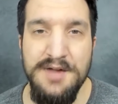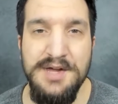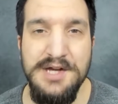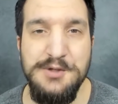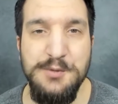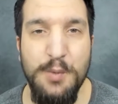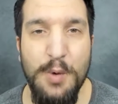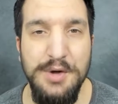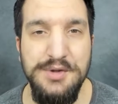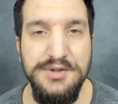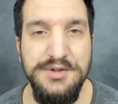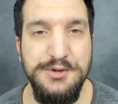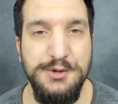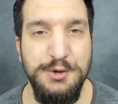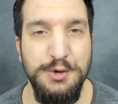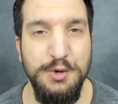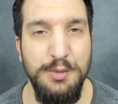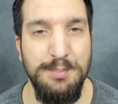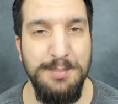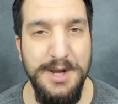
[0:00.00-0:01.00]
that want
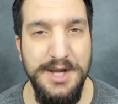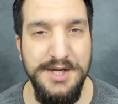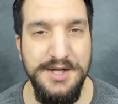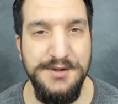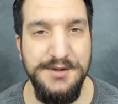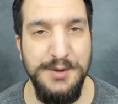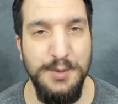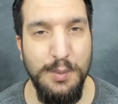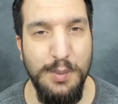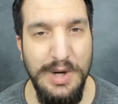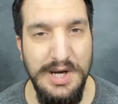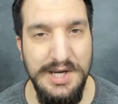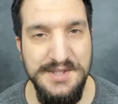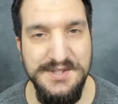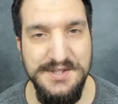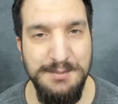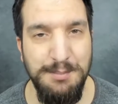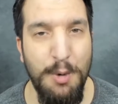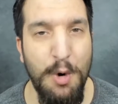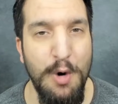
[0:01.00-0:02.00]
to make the
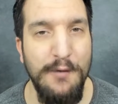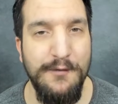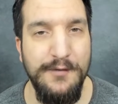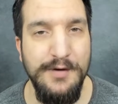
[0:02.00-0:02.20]
West more